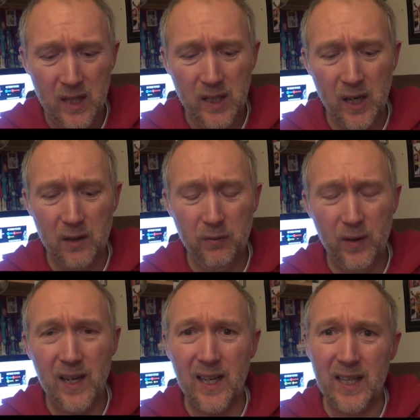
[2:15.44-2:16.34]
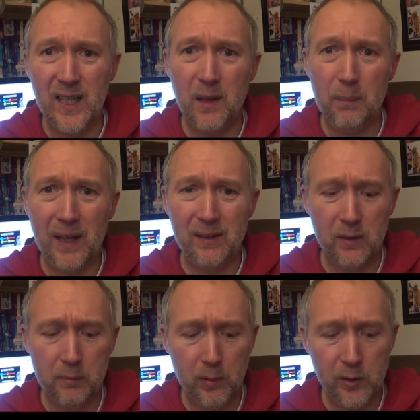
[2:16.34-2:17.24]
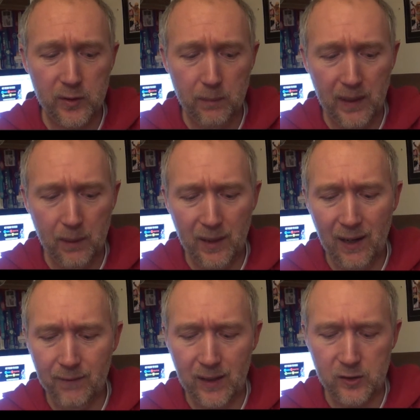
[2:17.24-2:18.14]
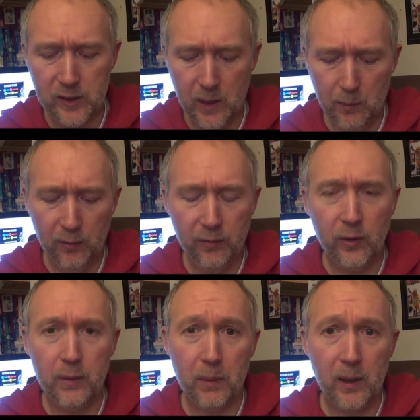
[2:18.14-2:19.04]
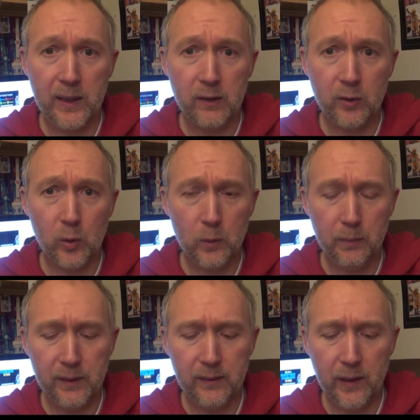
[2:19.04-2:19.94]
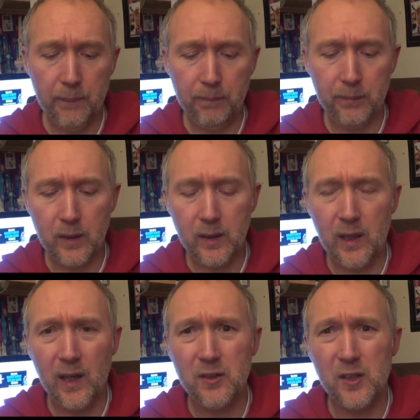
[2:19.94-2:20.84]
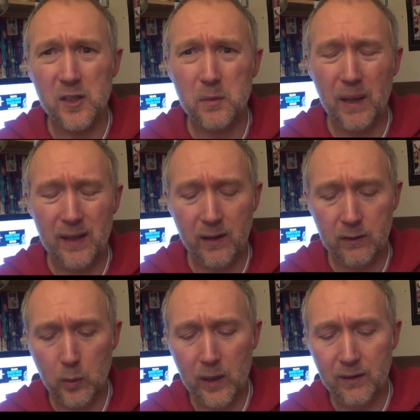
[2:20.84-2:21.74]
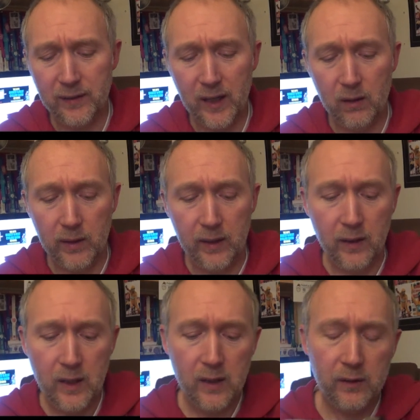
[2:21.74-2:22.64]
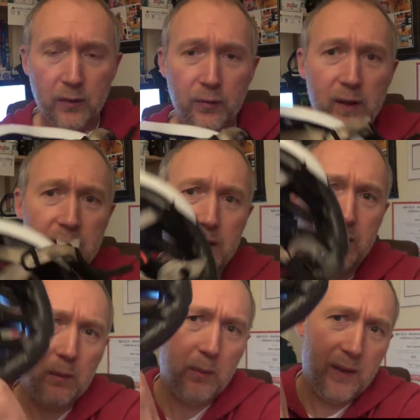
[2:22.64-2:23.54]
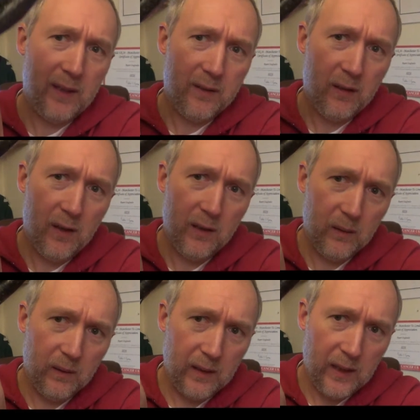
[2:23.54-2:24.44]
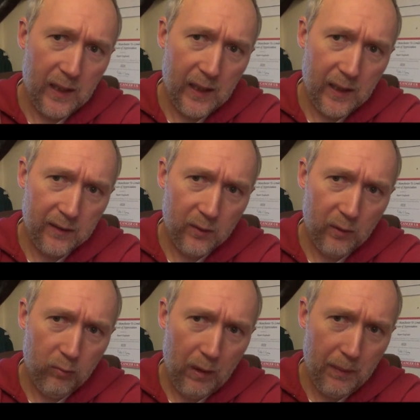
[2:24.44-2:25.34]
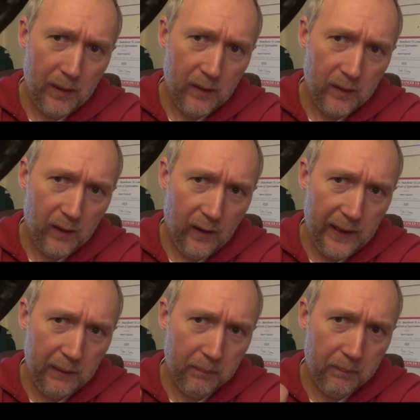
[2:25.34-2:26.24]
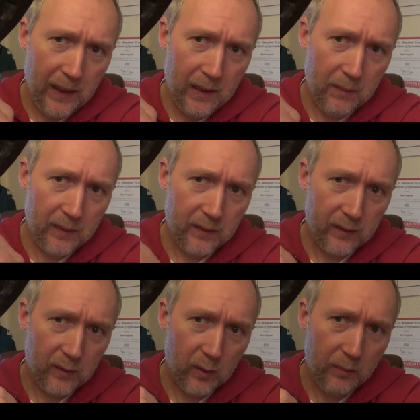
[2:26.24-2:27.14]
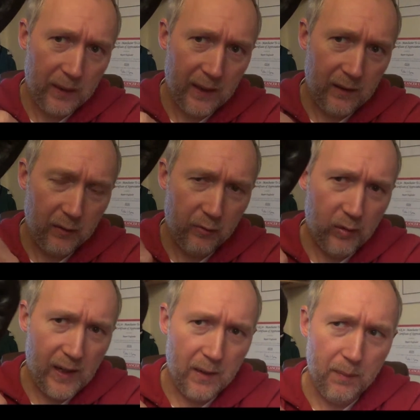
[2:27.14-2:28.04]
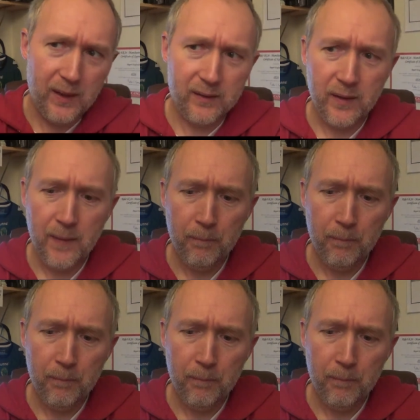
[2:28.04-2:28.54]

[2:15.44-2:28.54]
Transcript: you know, fairly battered and bruised a bit. I mean, I haven't actually come off on the bike at all, but you know, as you'd expect, there's wear and tear on it. So firstly, some of the internal sort of rubber lining elements are sort of beginning to fray a bit.